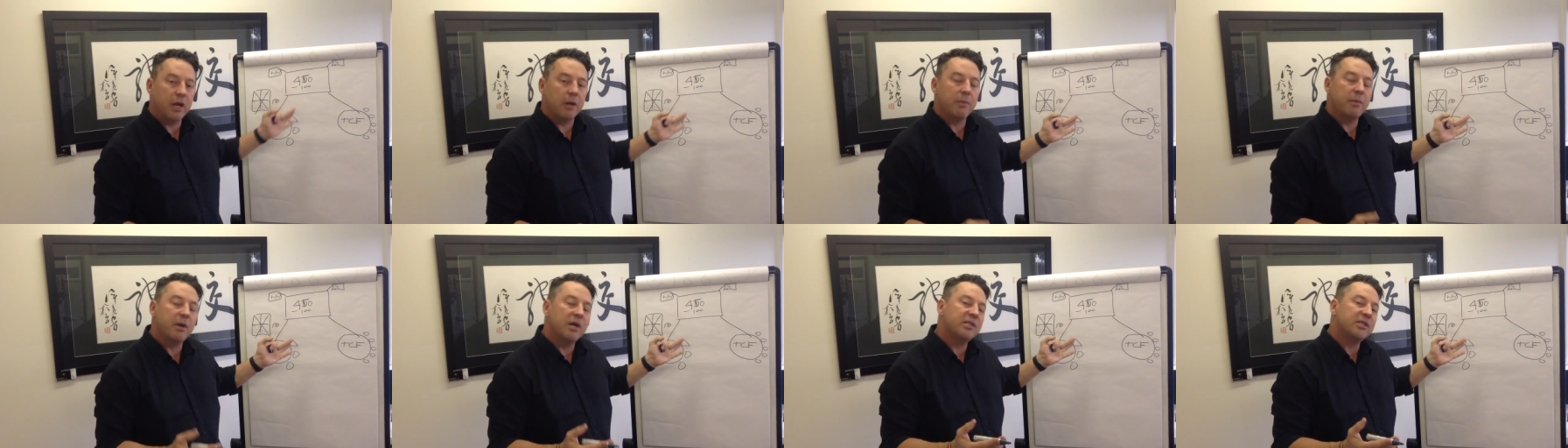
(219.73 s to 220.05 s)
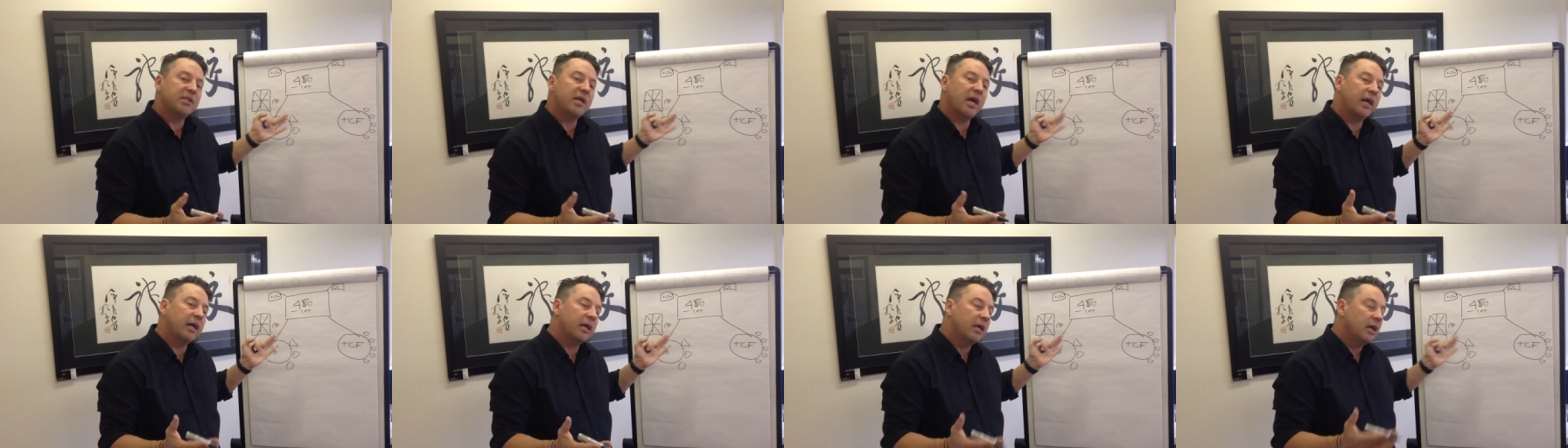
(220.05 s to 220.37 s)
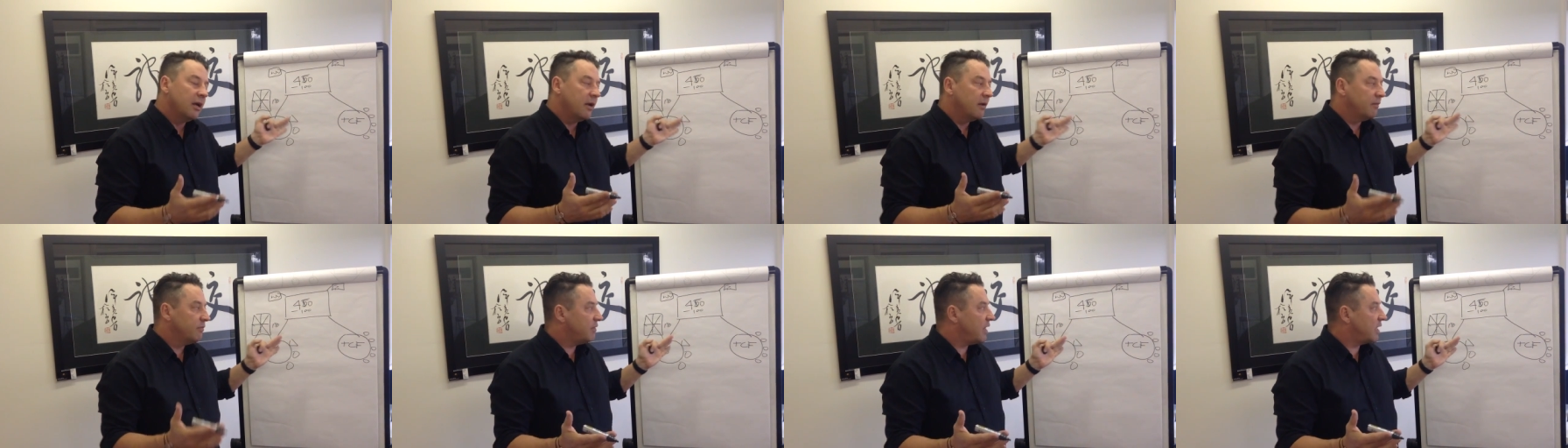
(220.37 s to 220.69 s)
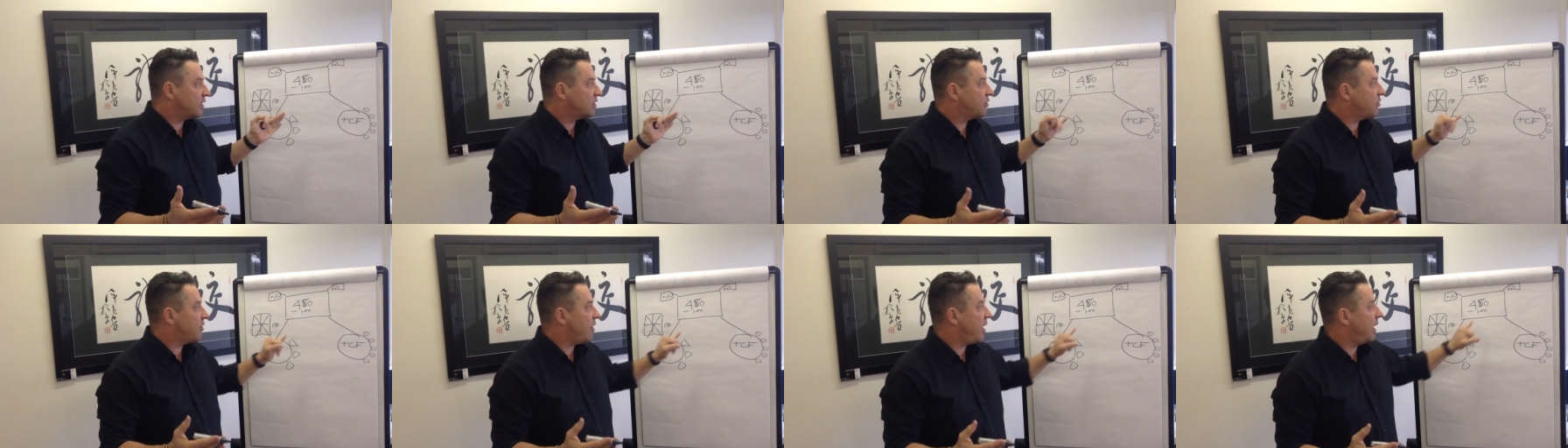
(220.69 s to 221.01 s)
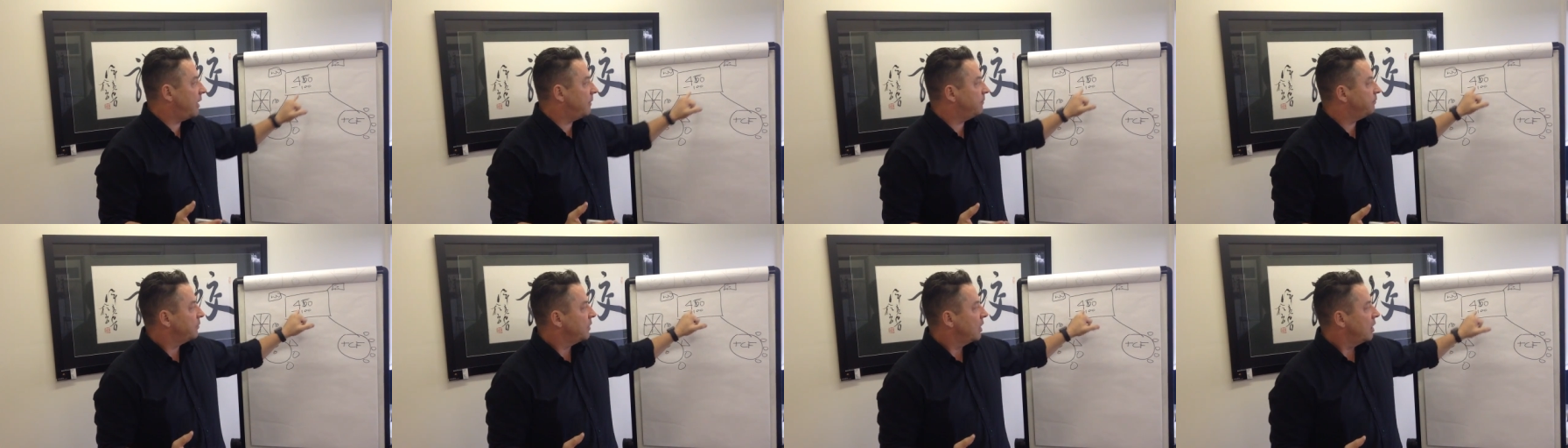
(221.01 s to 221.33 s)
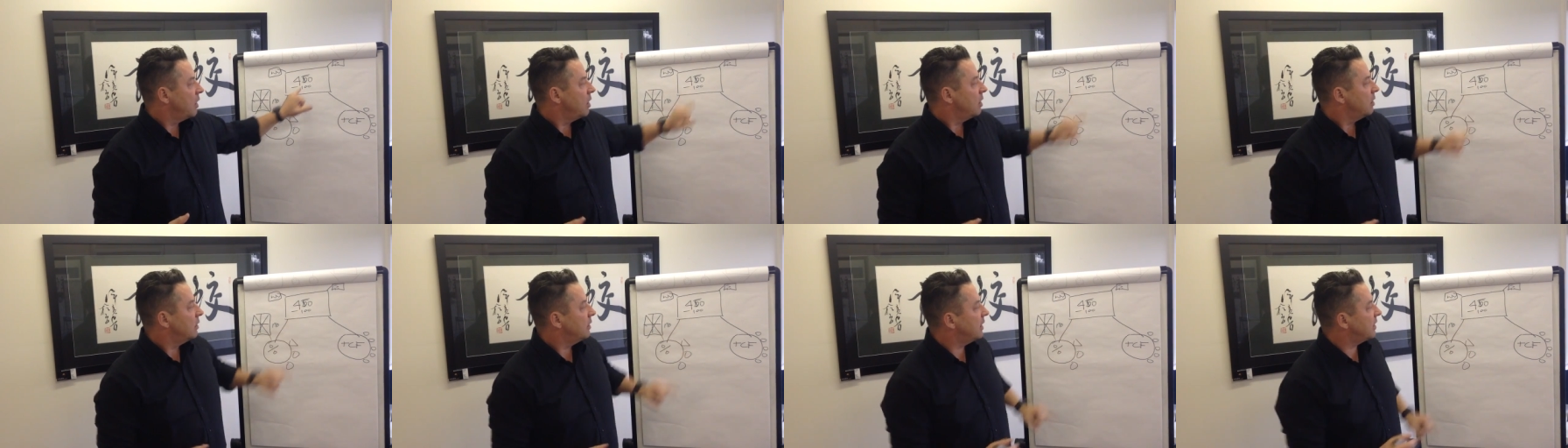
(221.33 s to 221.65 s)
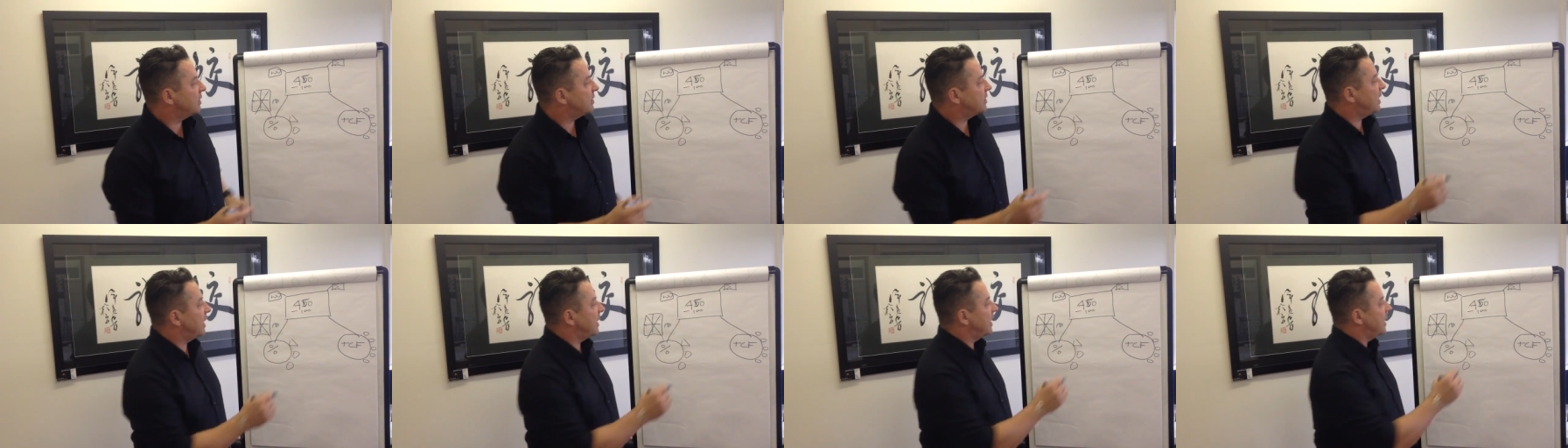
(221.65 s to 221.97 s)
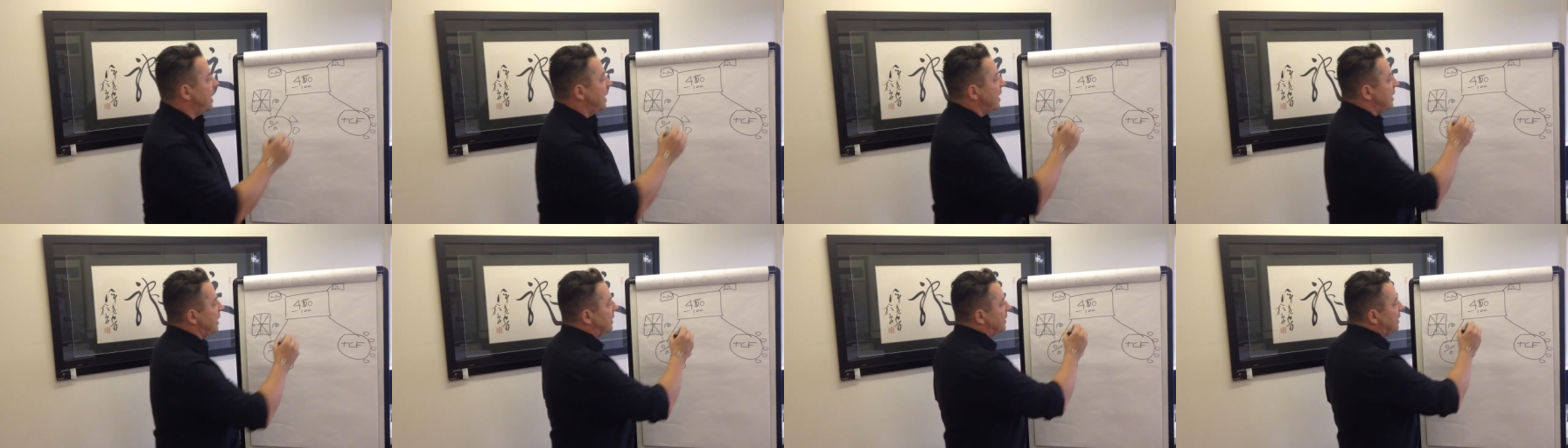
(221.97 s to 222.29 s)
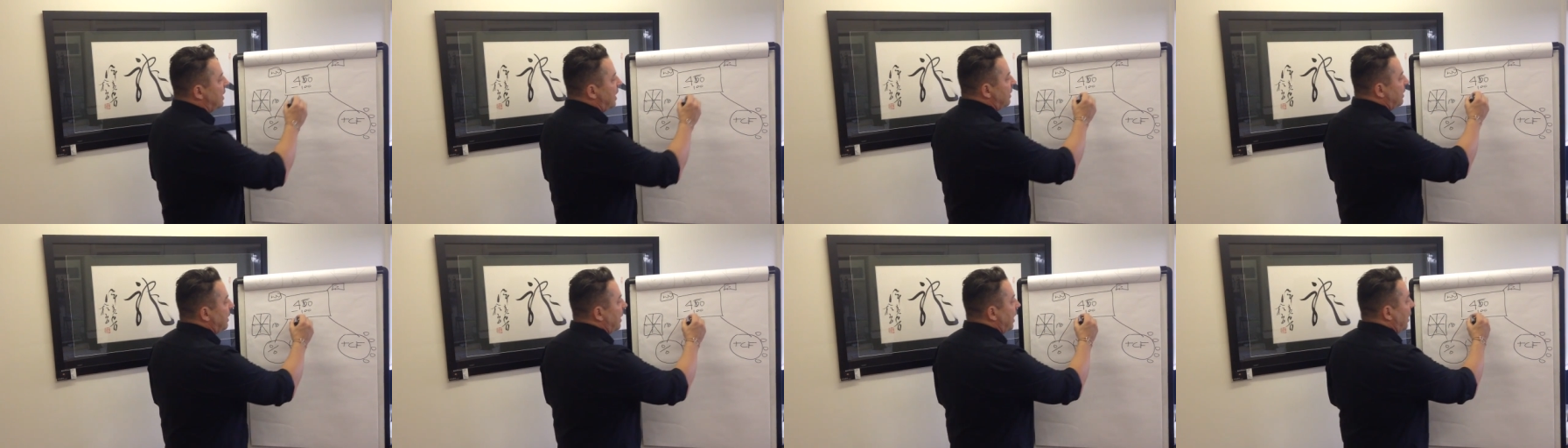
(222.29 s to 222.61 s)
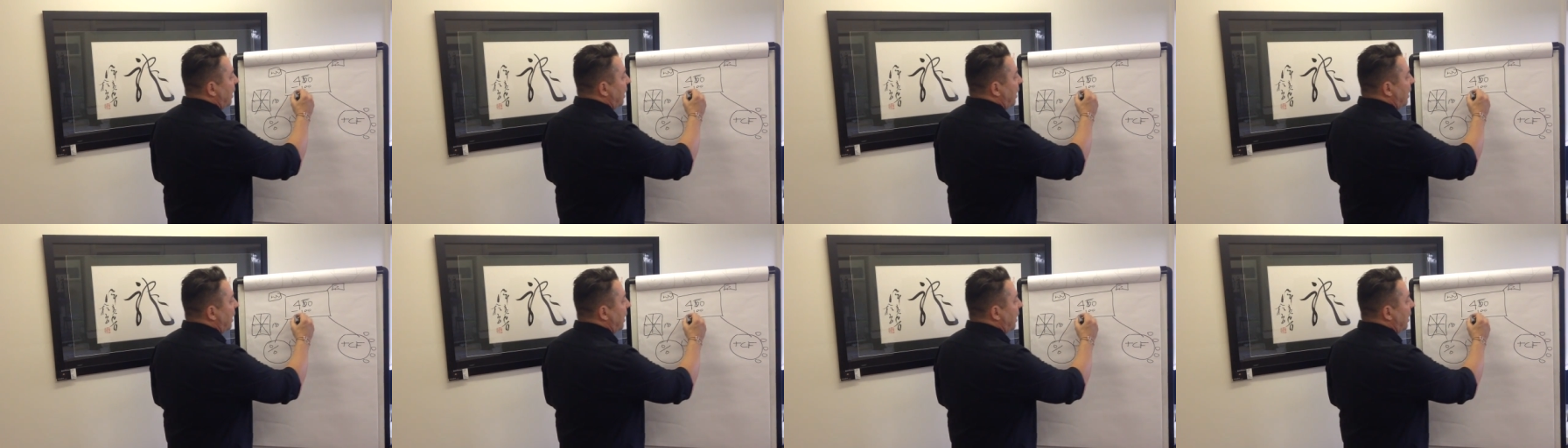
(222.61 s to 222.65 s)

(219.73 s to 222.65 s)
I might say, that's great, let's take out another